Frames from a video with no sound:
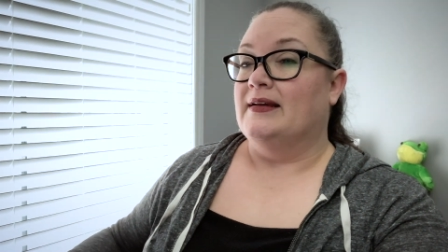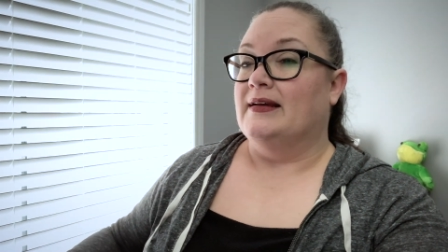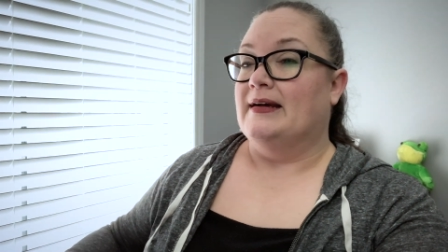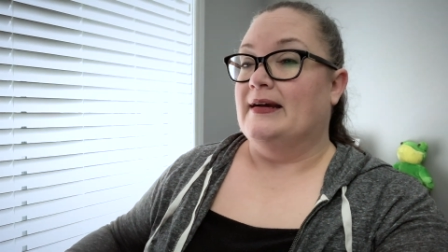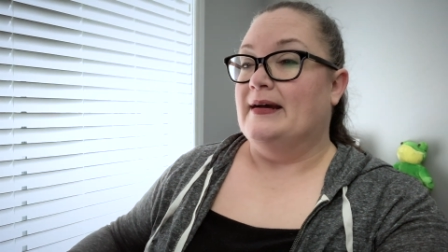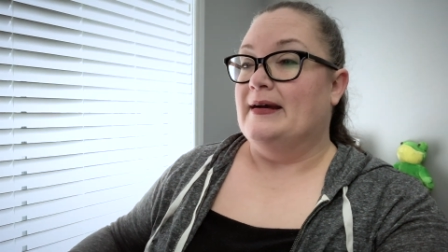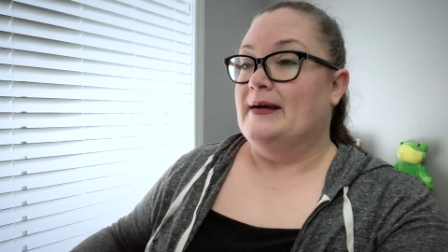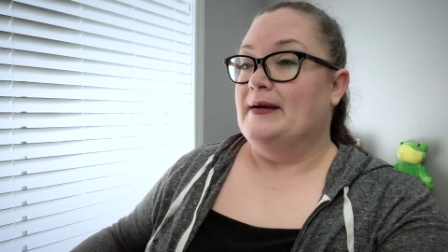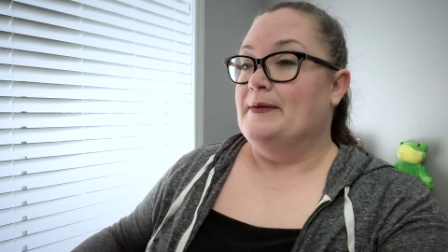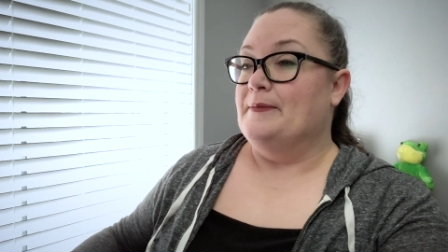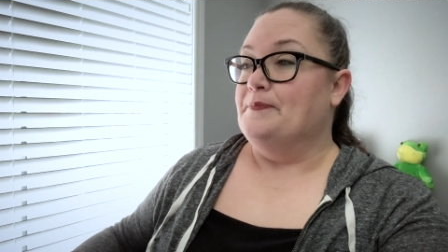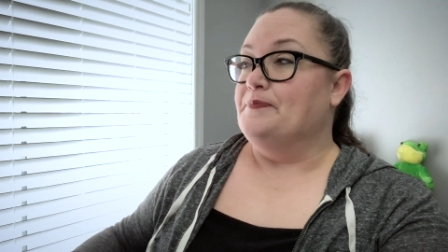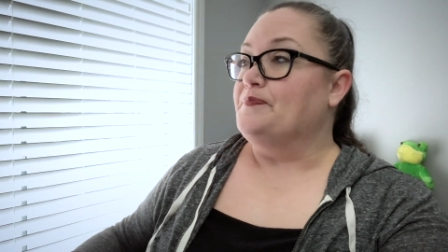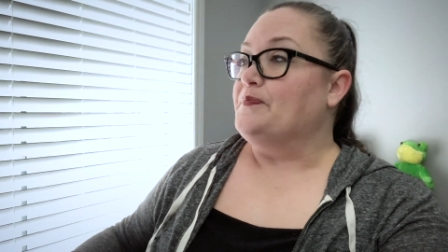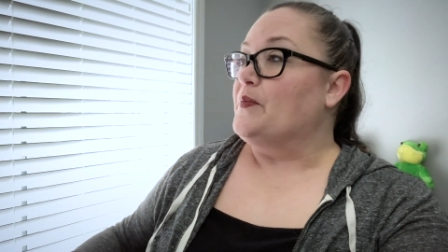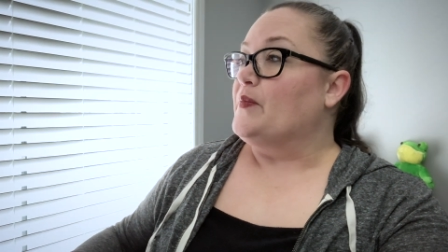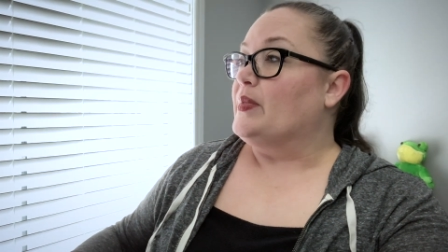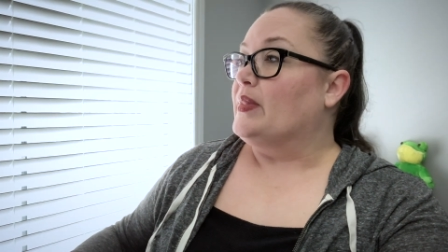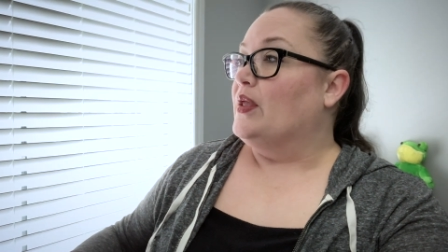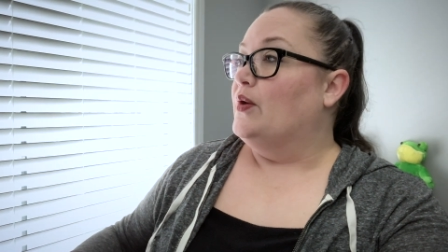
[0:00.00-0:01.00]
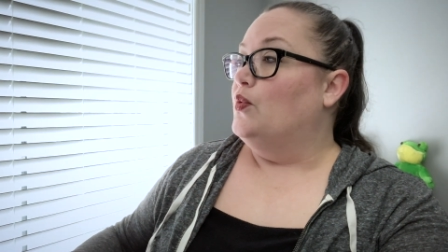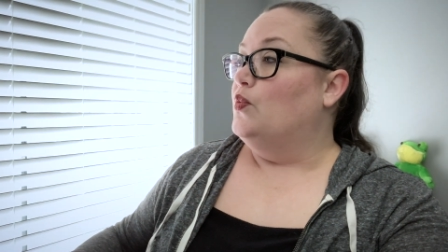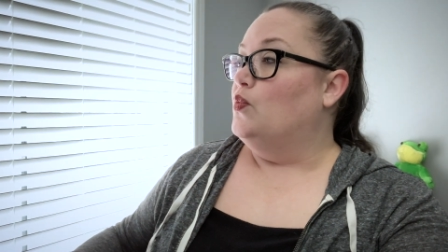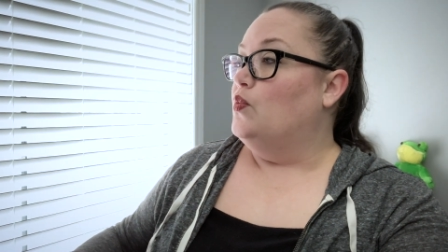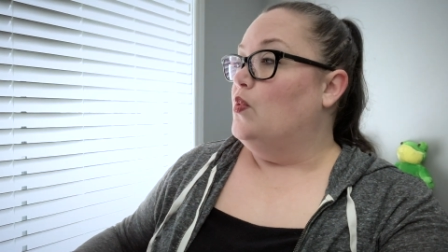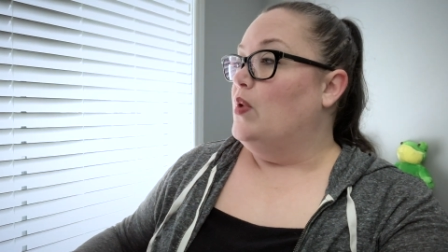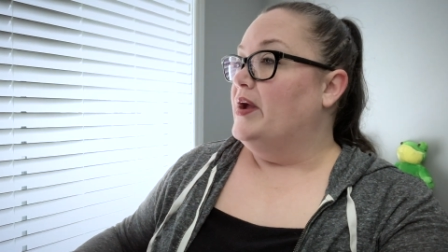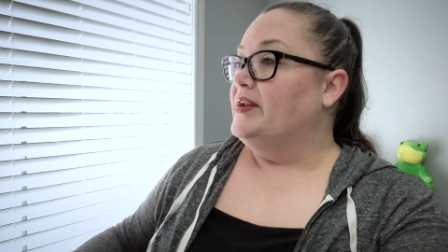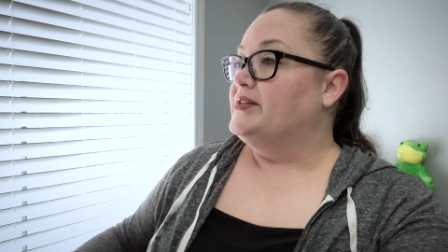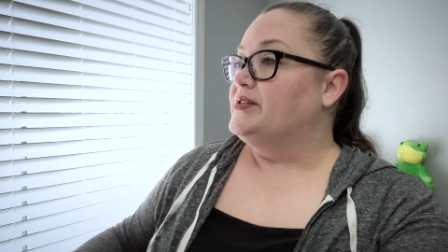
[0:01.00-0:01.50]
Um,
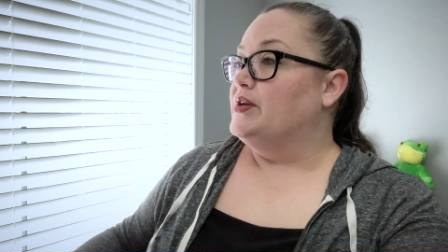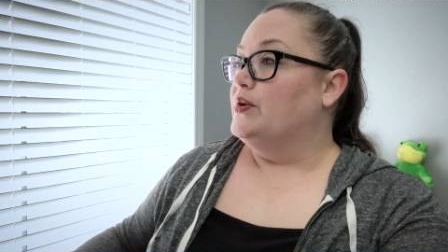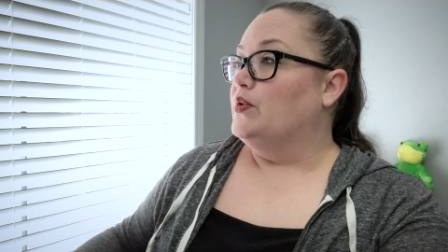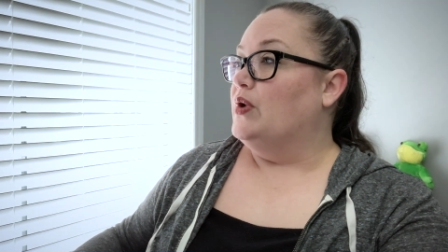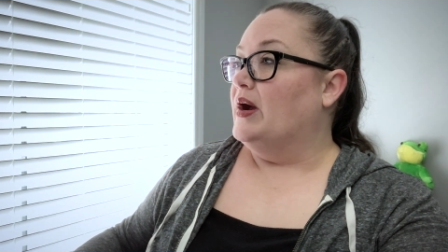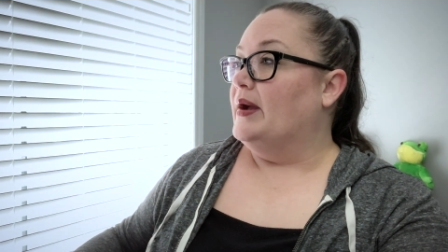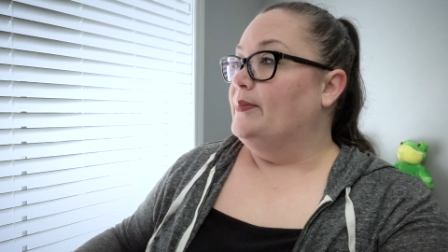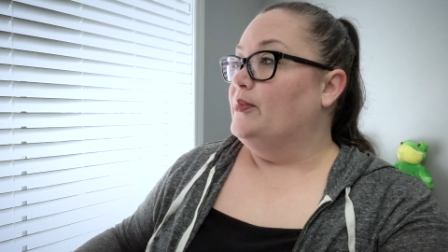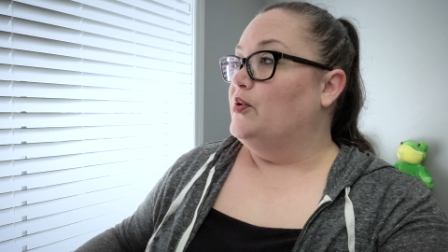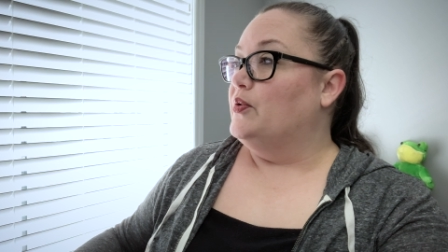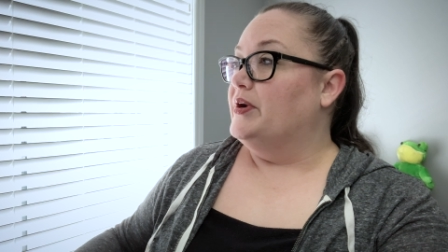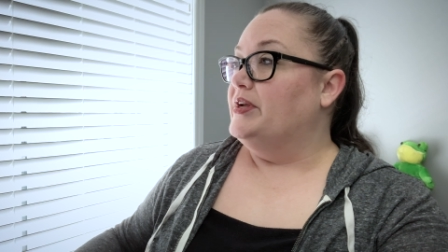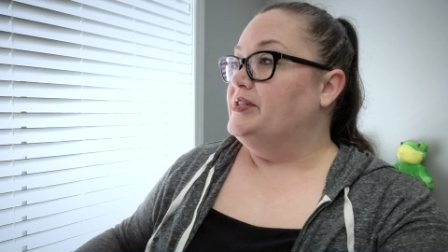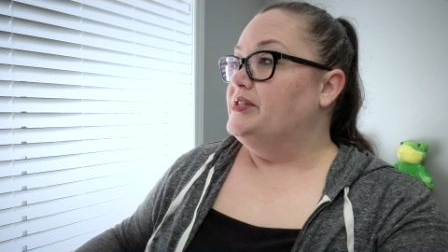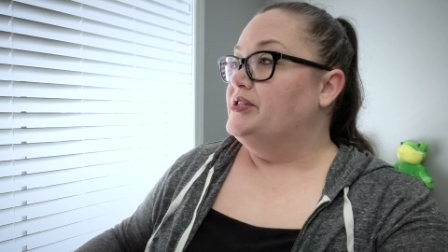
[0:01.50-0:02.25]
what I'm going